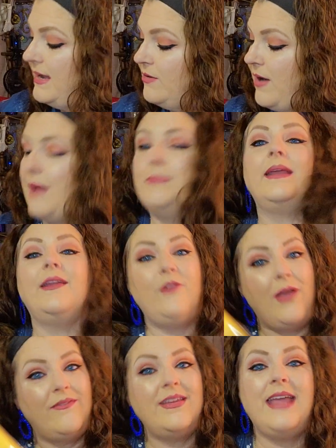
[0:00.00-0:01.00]
and grabbed it. If
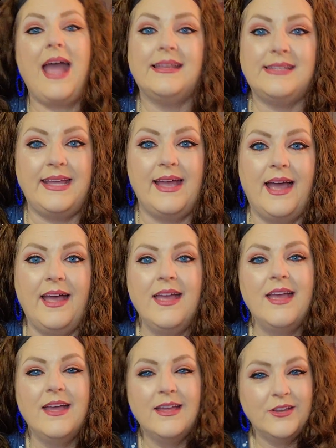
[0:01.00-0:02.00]
you have any idea,
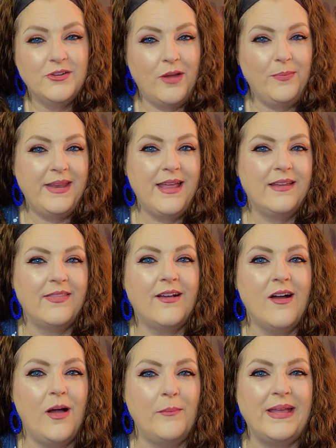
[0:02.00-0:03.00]
drop it down in the
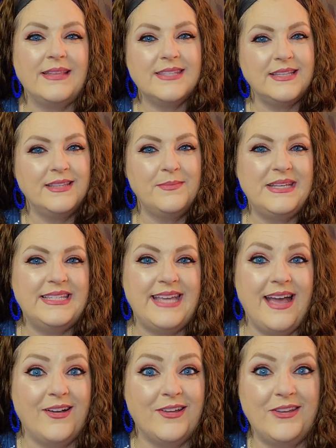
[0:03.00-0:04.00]
comments. Let me see
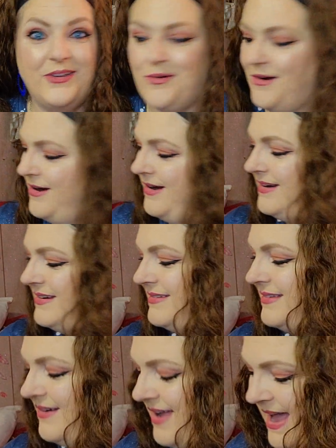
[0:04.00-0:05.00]
how good you are.
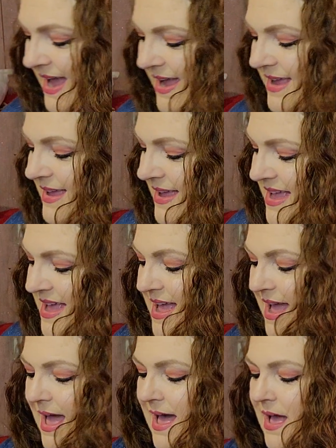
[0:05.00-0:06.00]
Okay?
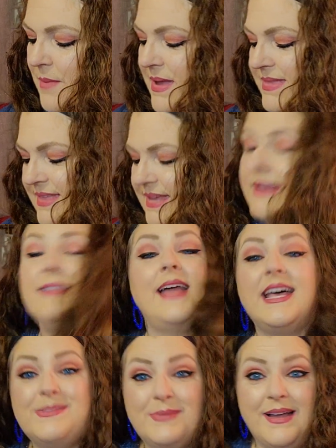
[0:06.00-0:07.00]
Um, and then
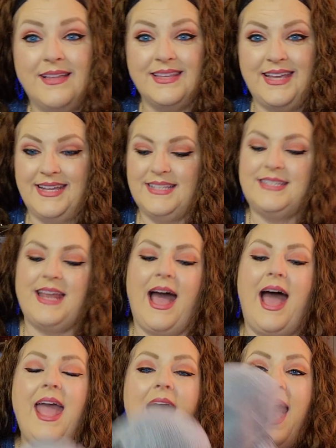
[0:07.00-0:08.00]
last but not least,
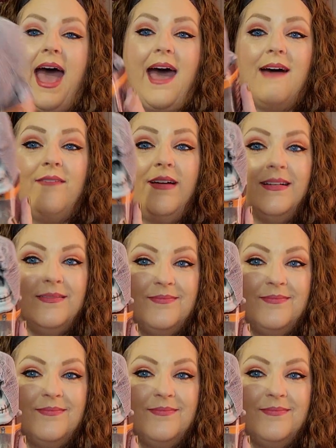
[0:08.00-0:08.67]
I have